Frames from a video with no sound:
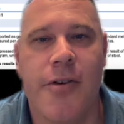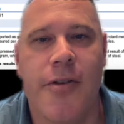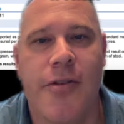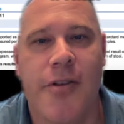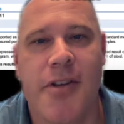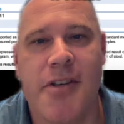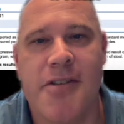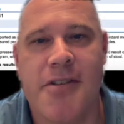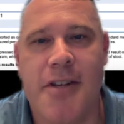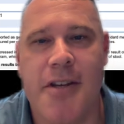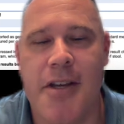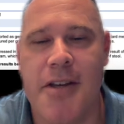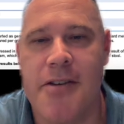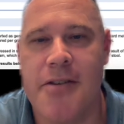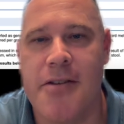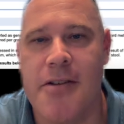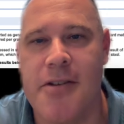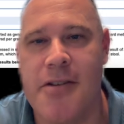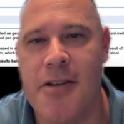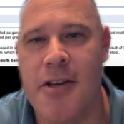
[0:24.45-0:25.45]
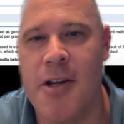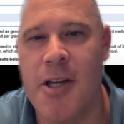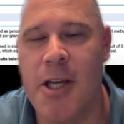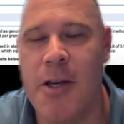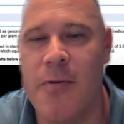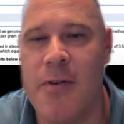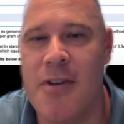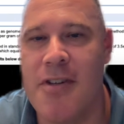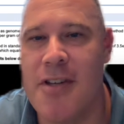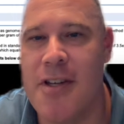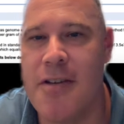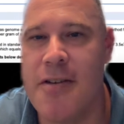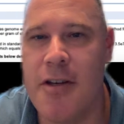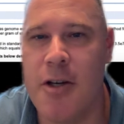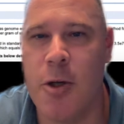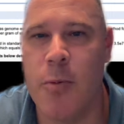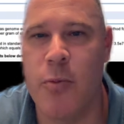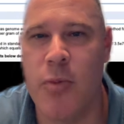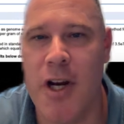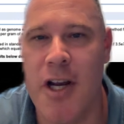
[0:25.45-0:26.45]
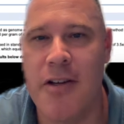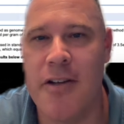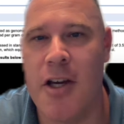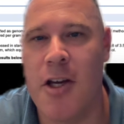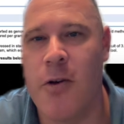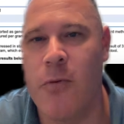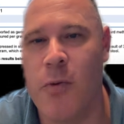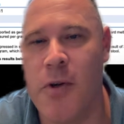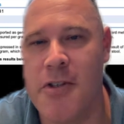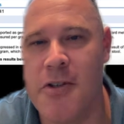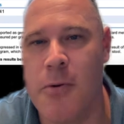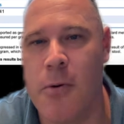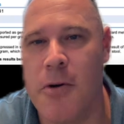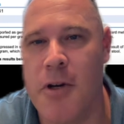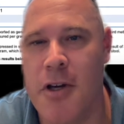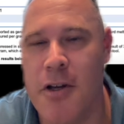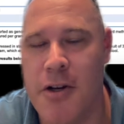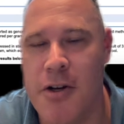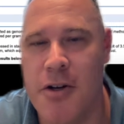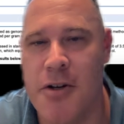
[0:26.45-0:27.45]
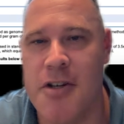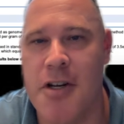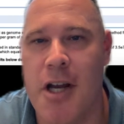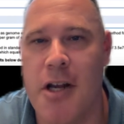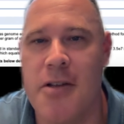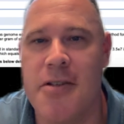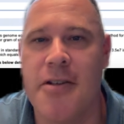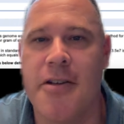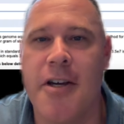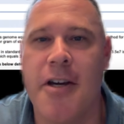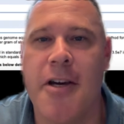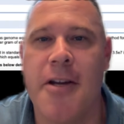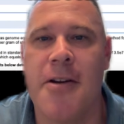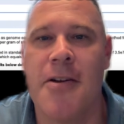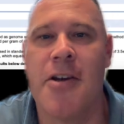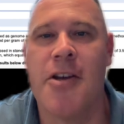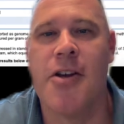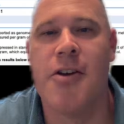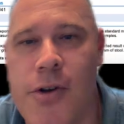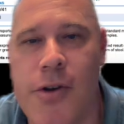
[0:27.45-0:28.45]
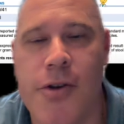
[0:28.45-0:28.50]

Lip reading: This test is going to give a detailed breakdown of what's going on in your child's gut